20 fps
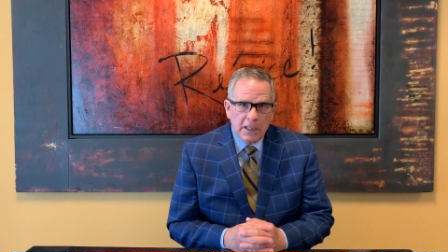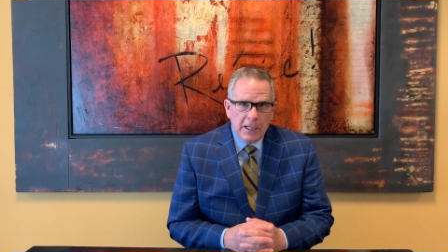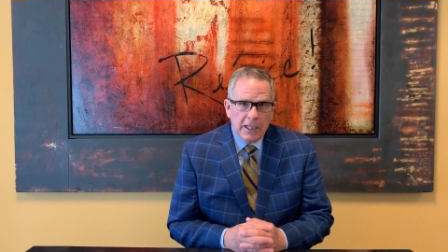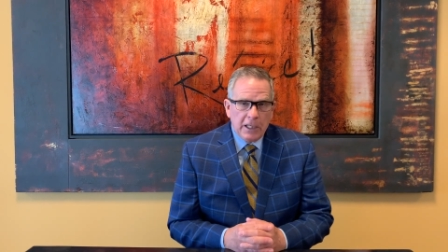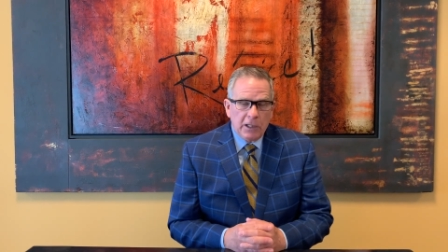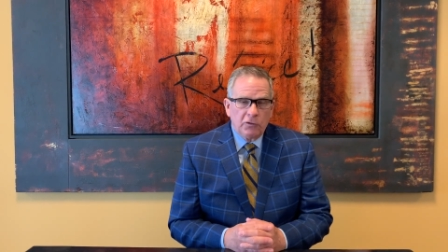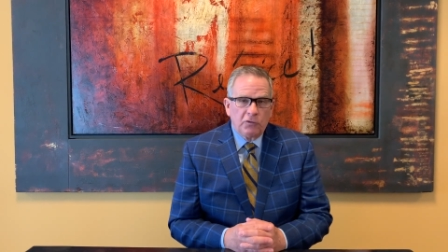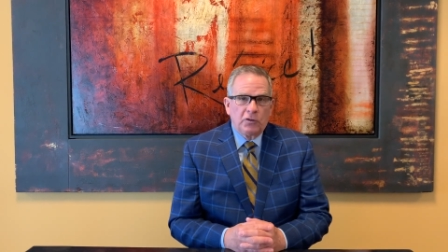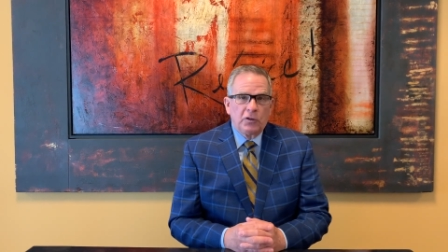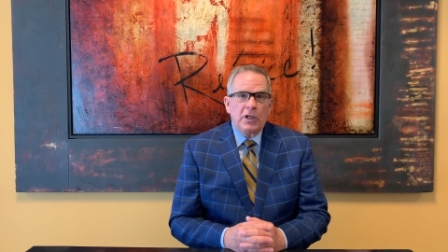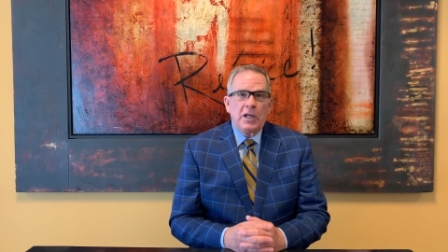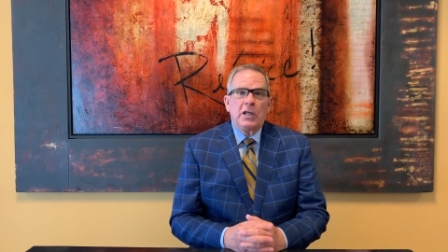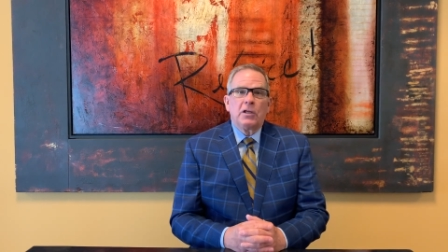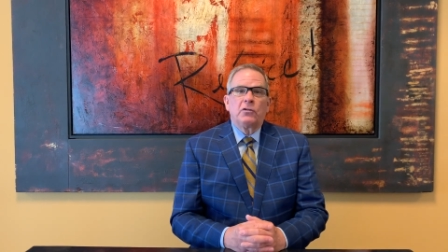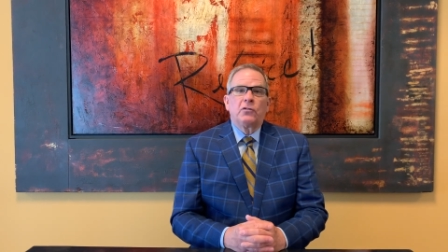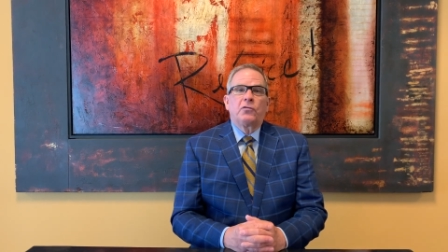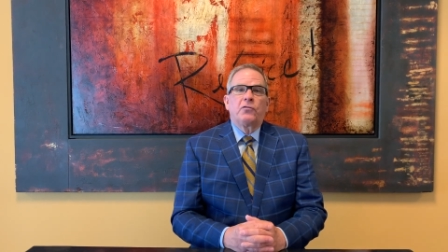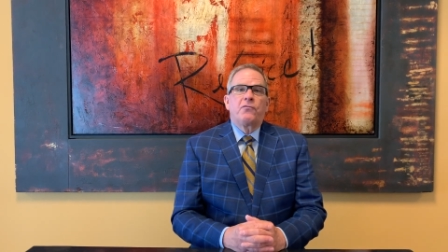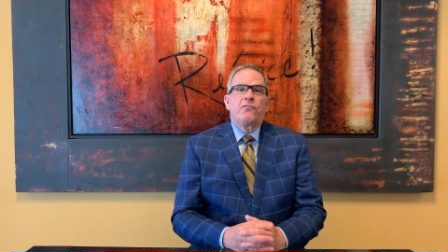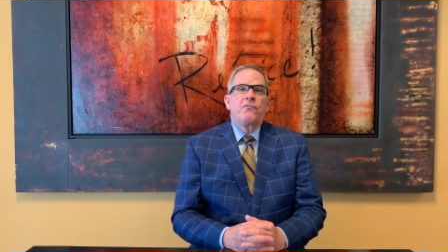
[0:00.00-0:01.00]
his,
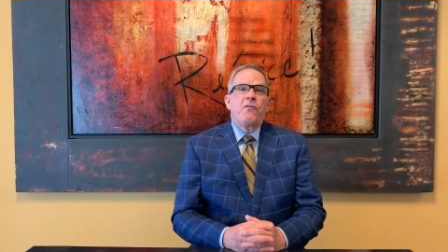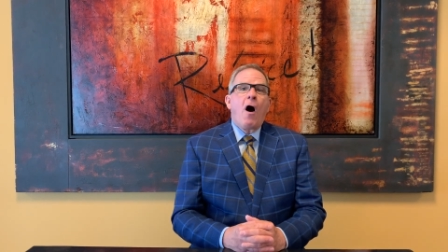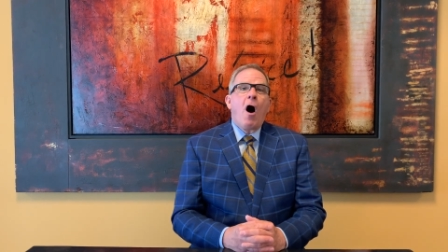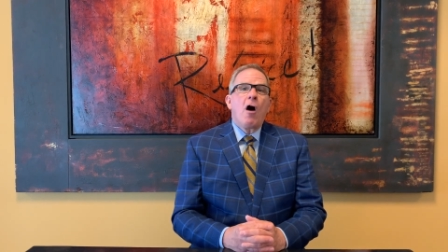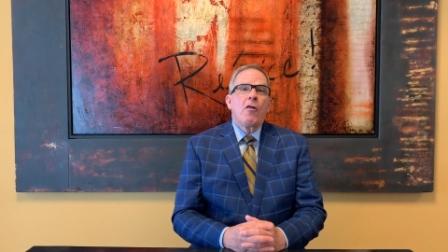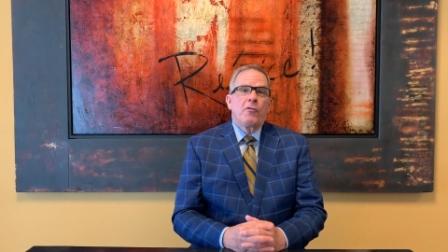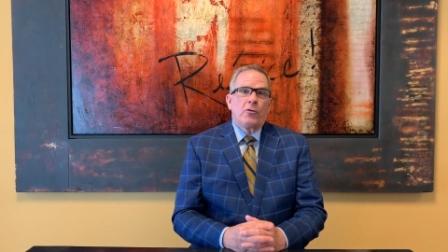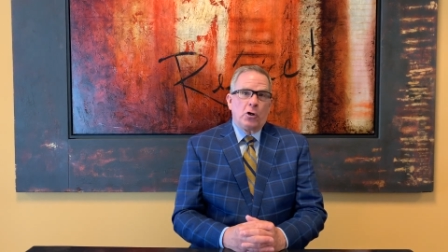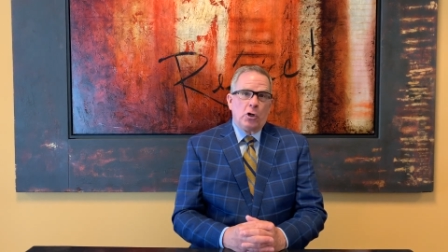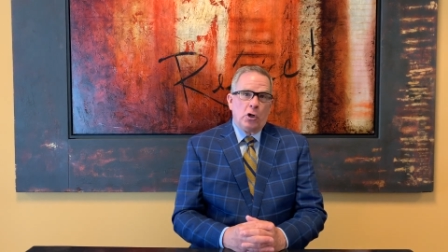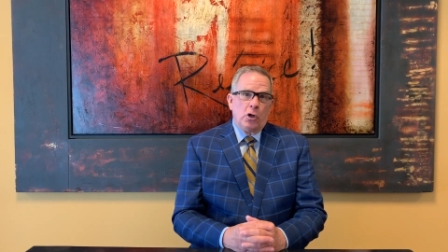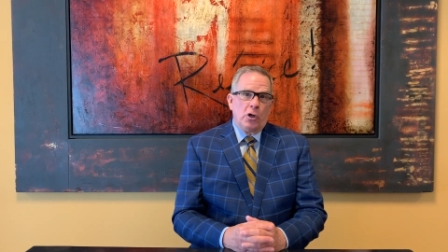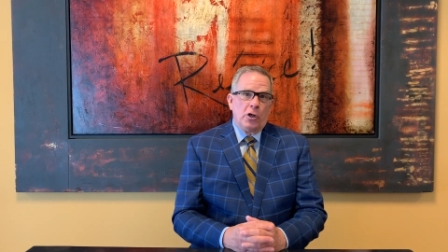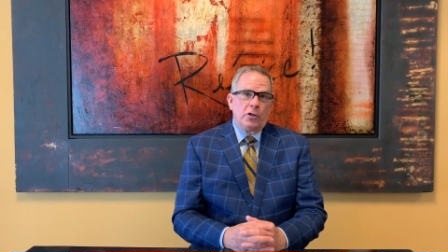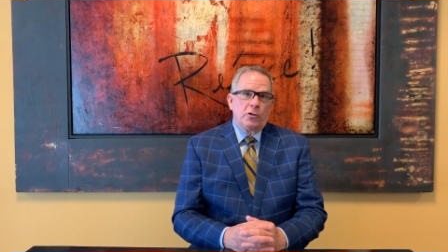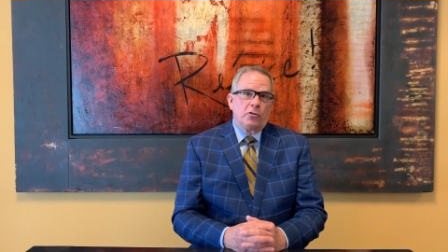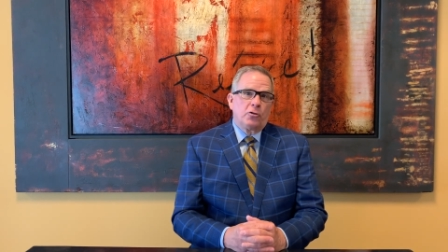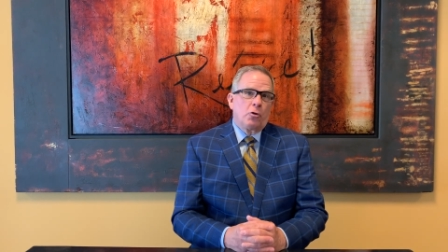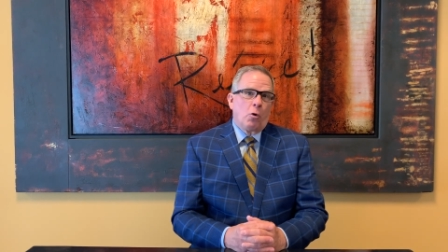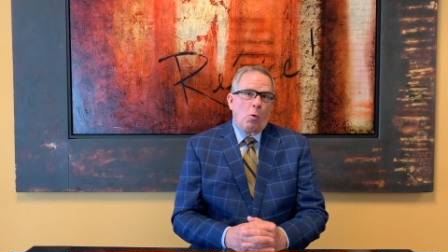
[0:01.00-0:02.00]
his
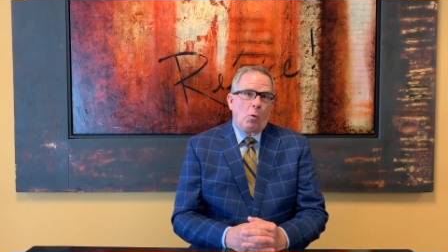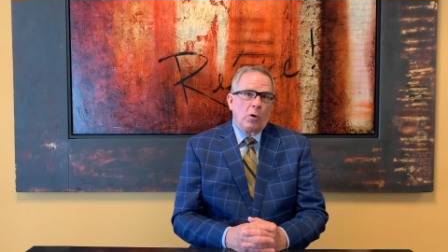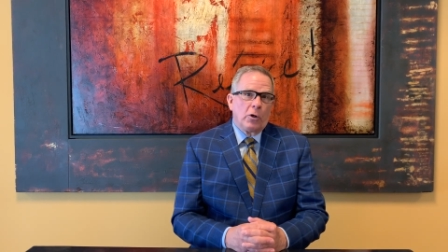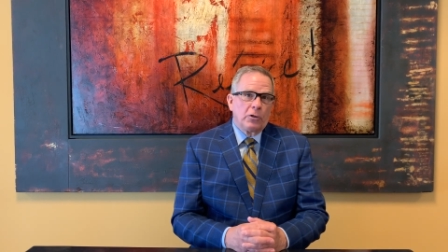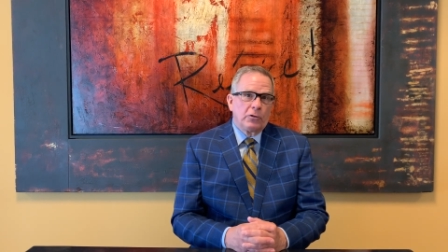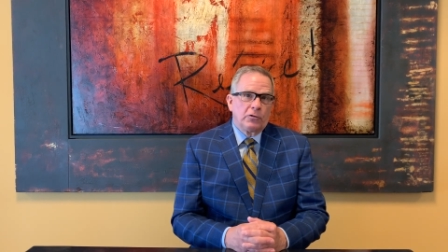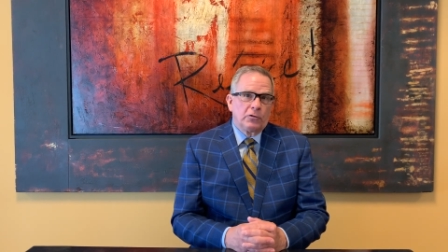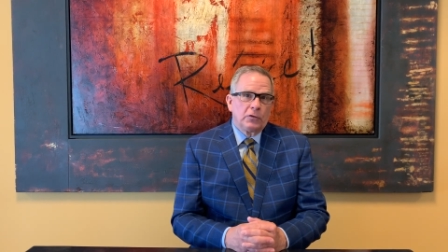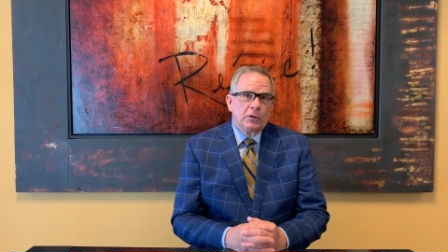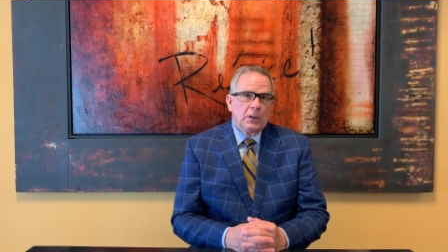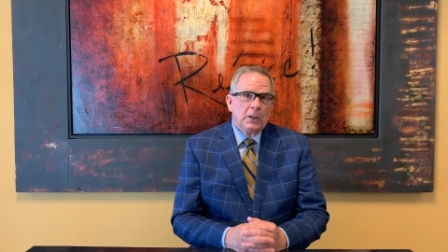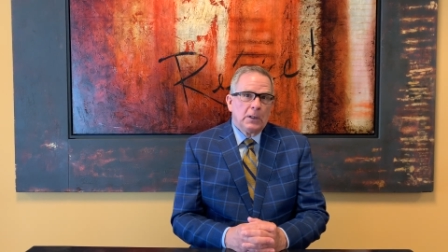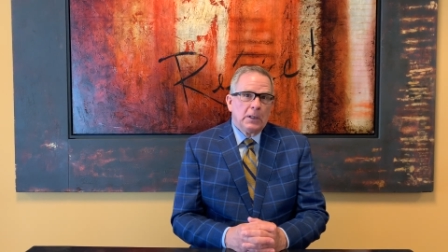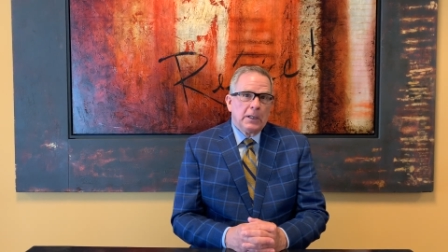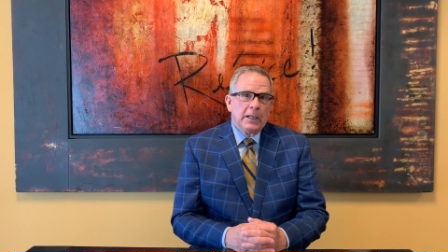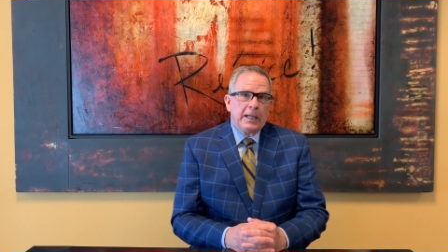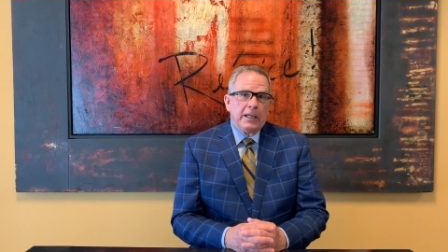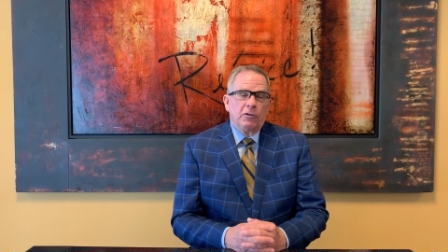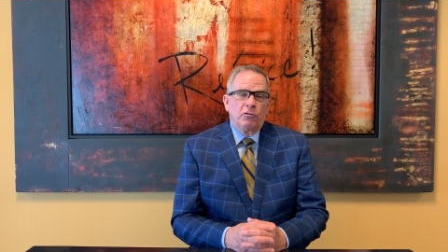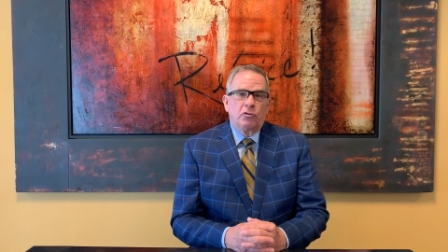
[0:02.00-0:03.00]
fatherhood towards
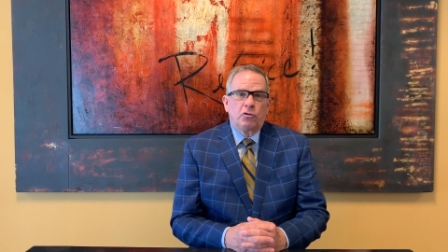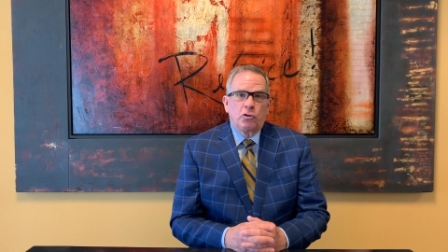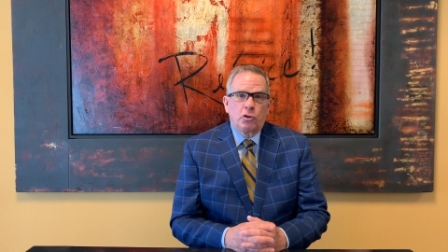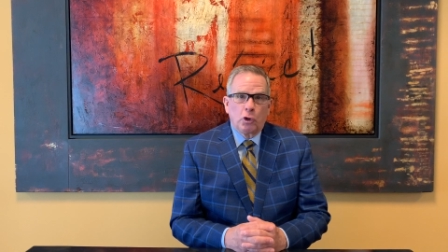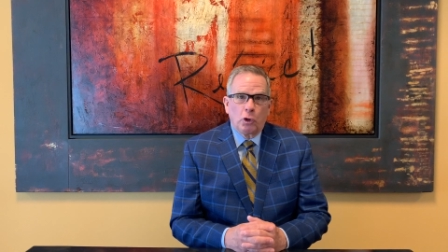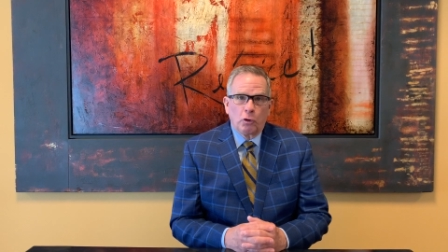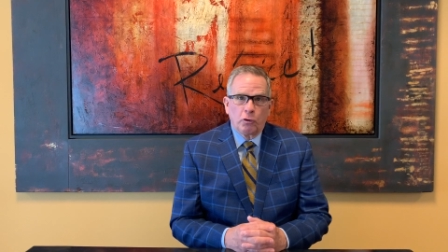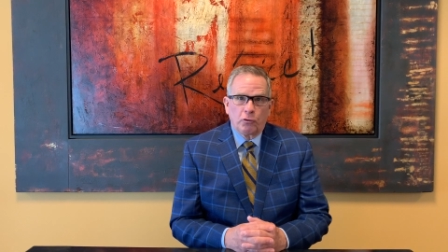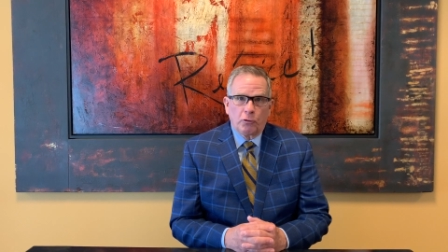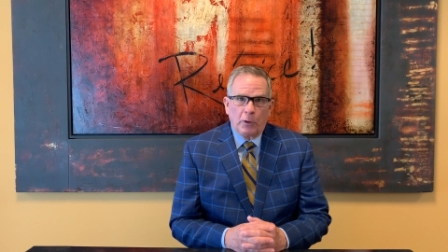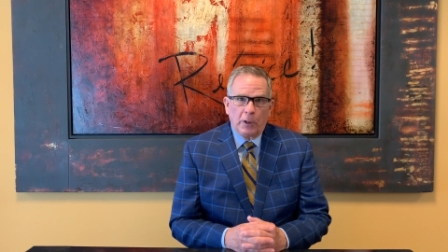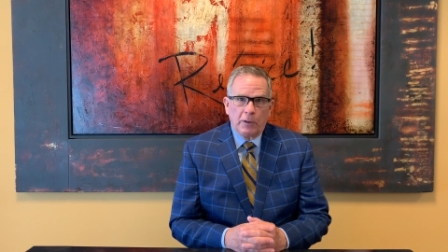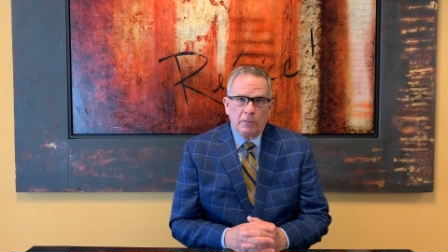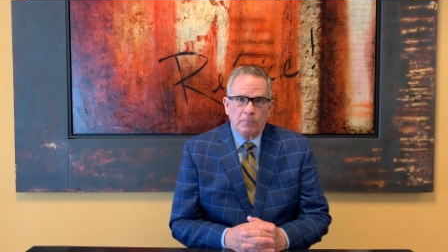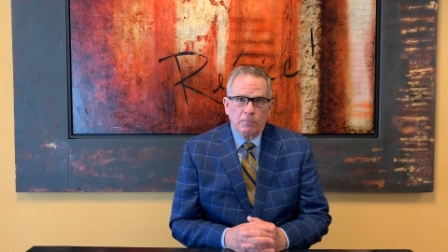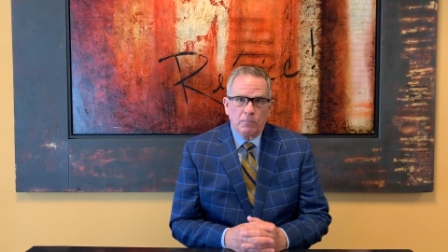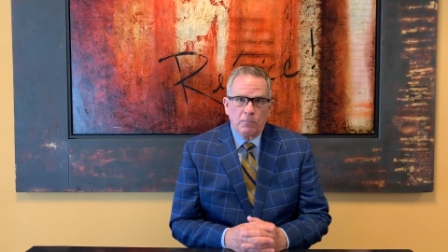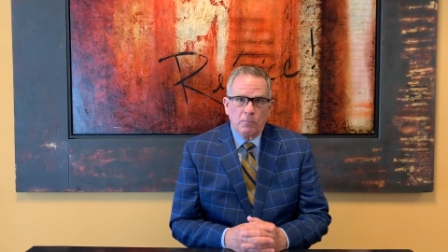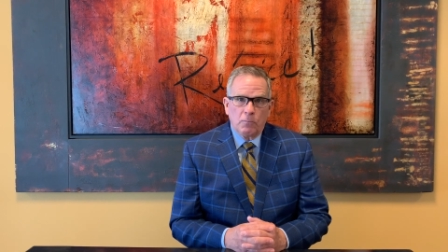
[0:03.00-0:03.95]
his children.